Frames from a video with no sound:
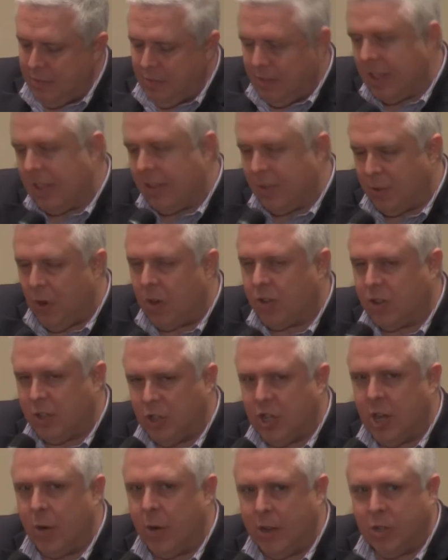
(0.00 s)
as far as the
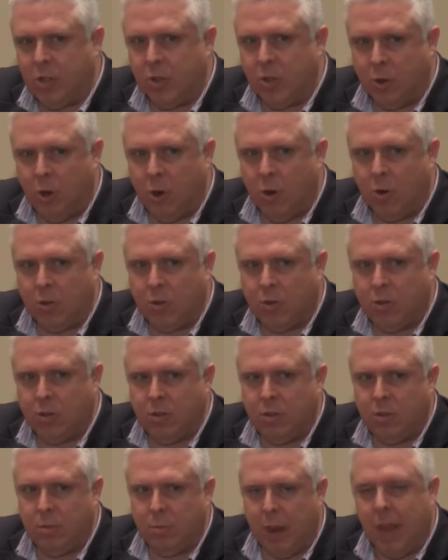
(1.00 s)
generational curse,
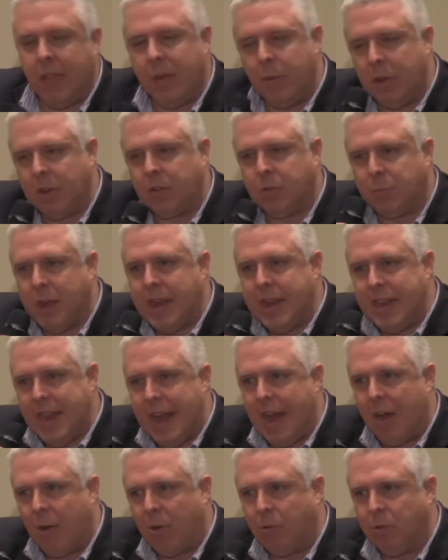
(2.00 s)
but I think we explain
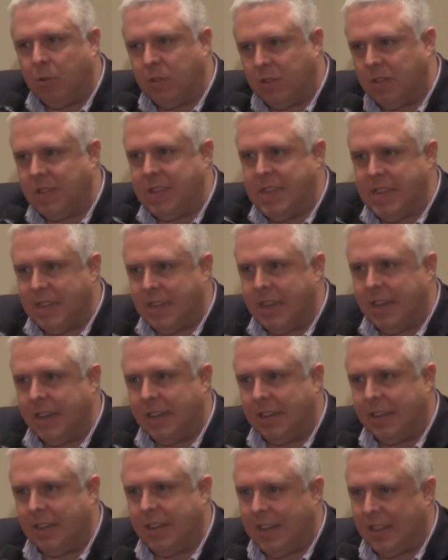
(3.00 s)
how sin,
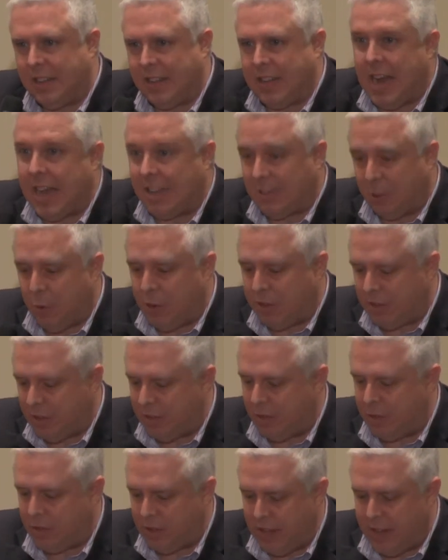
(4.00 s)
uh, the
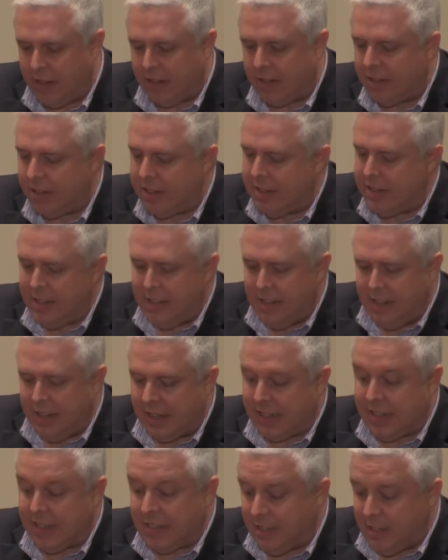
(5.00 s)
consequences of sin,
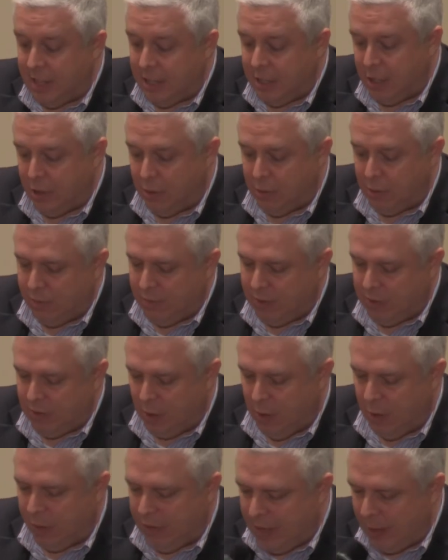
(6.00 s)
uh, continue. And
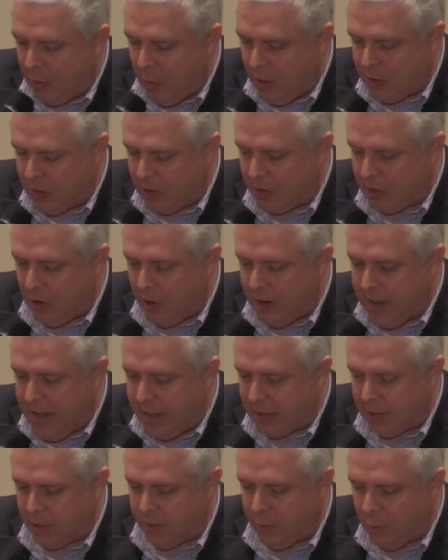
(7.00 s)
so hopefully that question is already
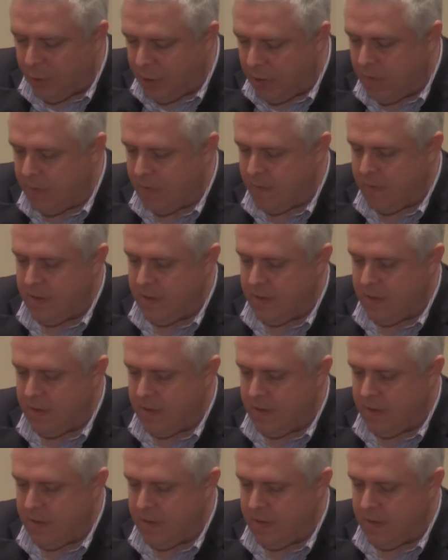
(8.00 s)
answered for you.